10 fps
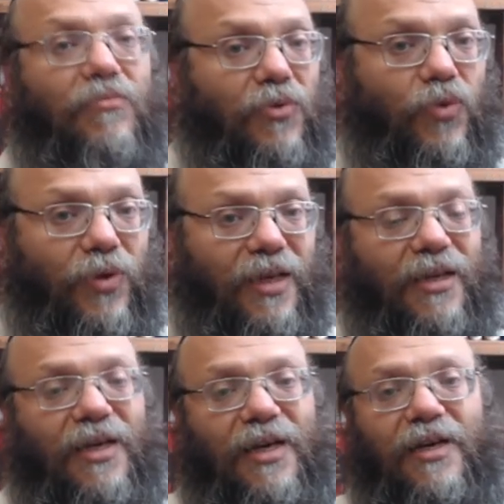within
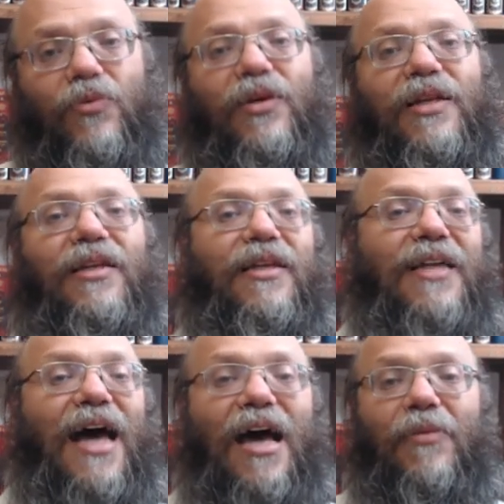the
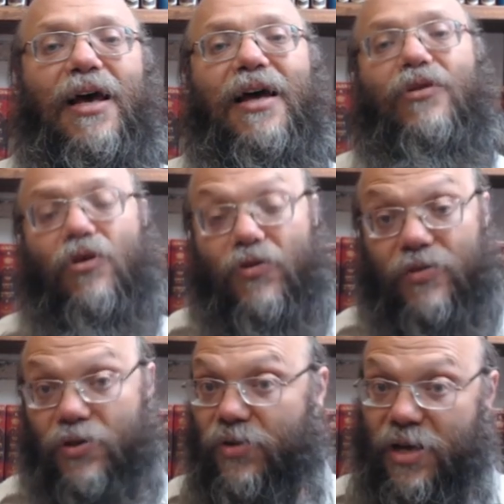timeline of
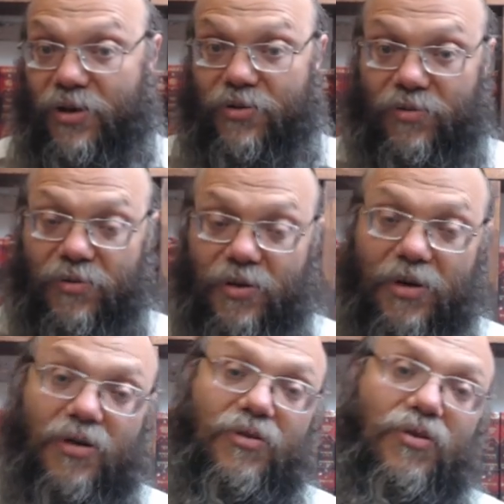the creation.
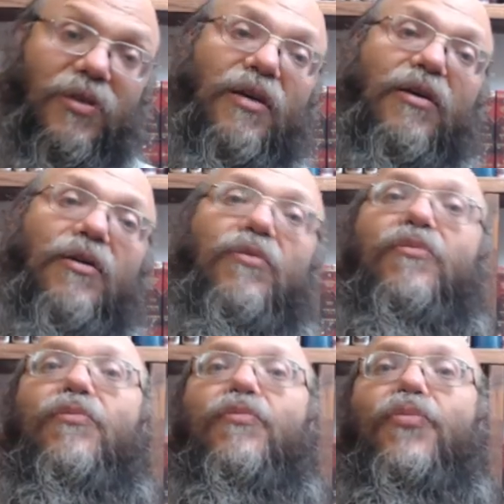So the
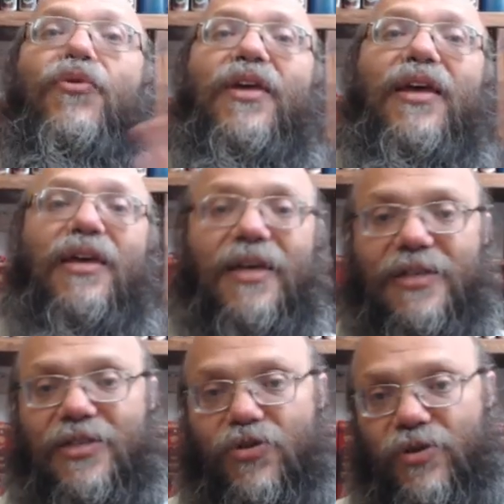
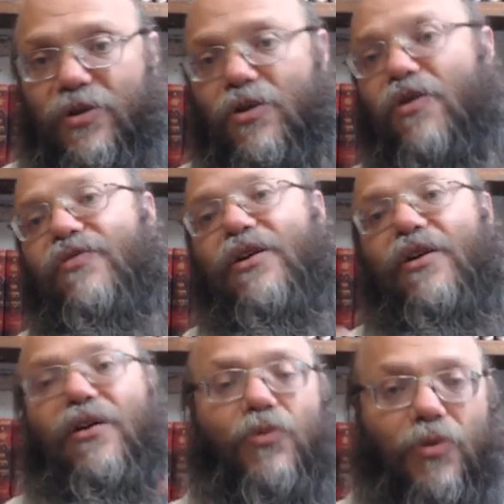prehistory of
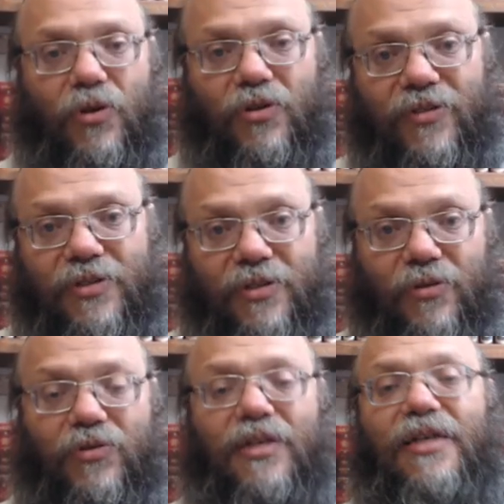the world of
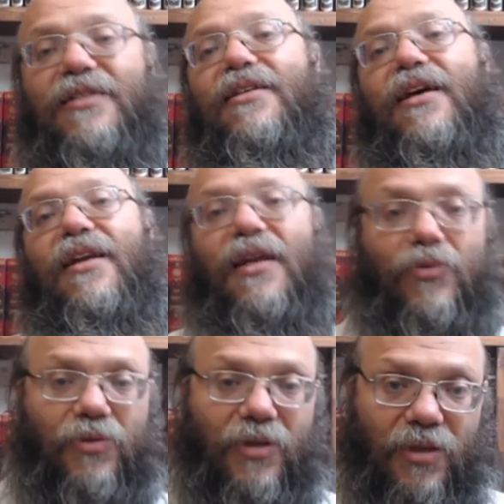Atzilut is the
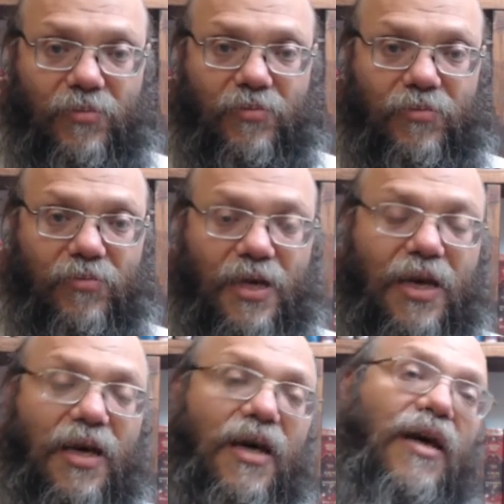Nekudim,
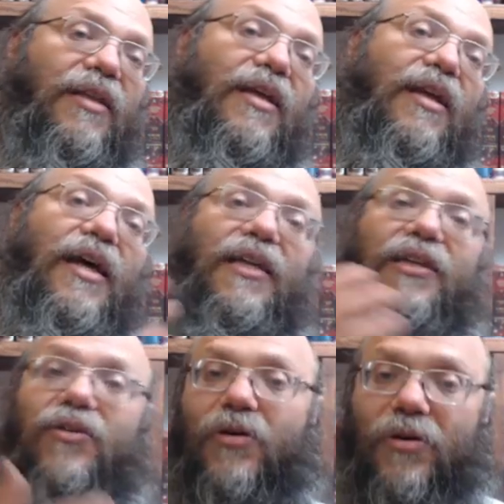and then
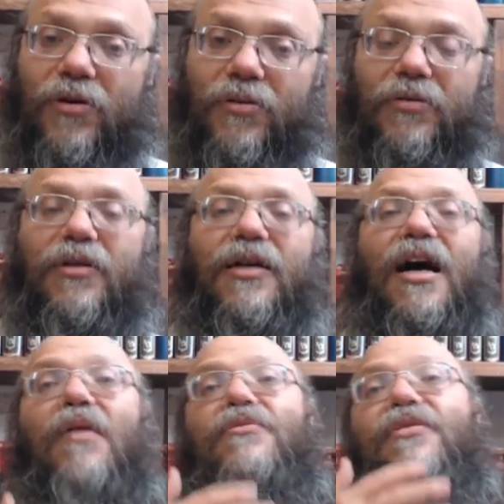later on
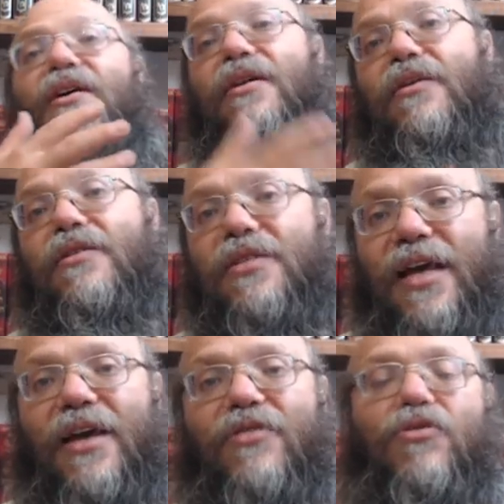comes the
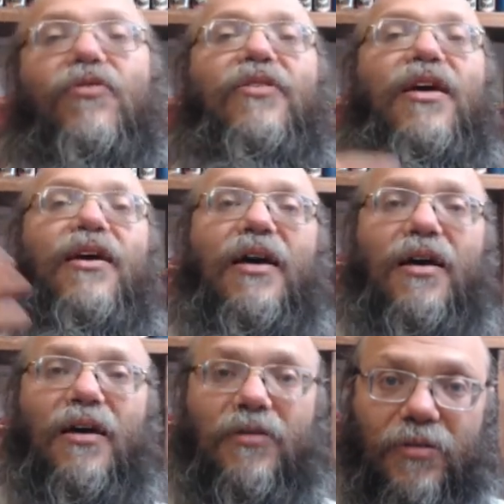stage of the
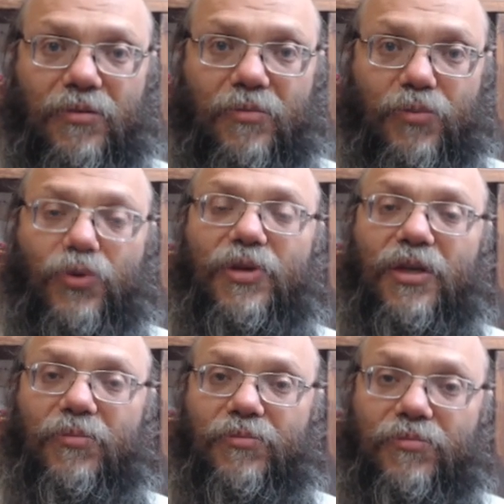
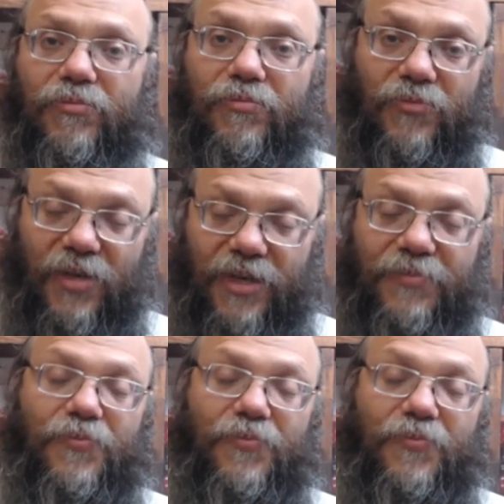Brudim, right?